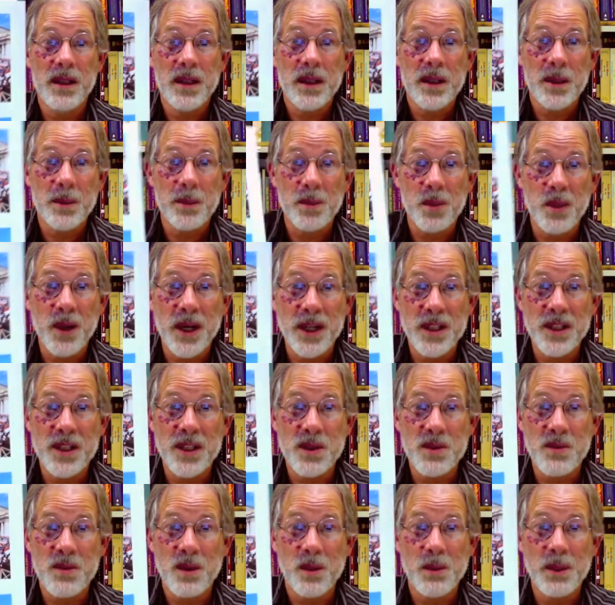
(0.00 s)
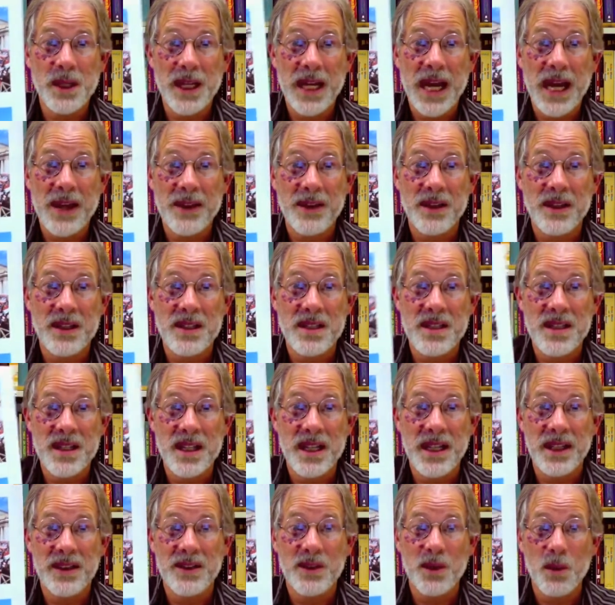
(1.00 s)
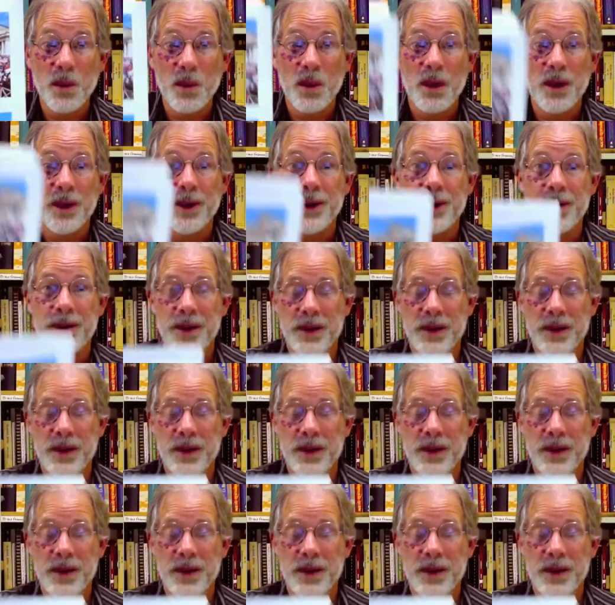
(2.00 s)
The precious Roman Catholics need the word.